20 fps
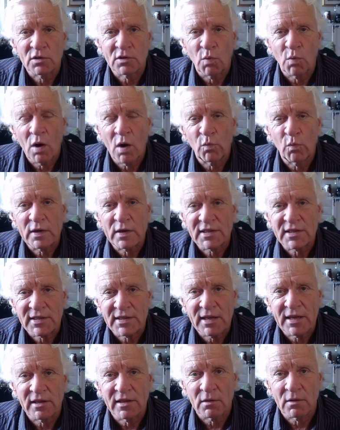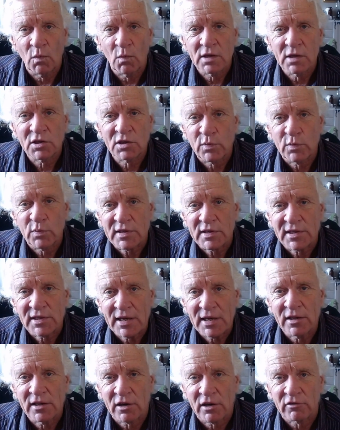What we see, that once we see
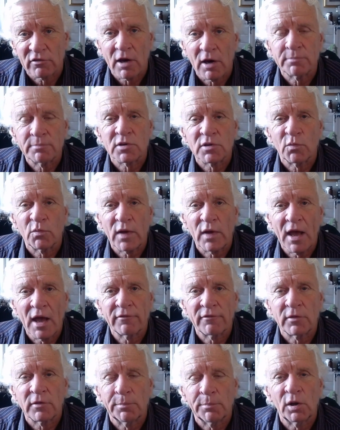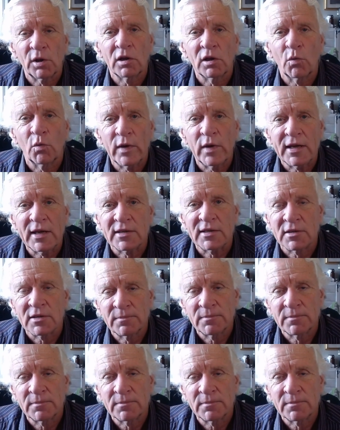the corruption, we have to pull the weeds.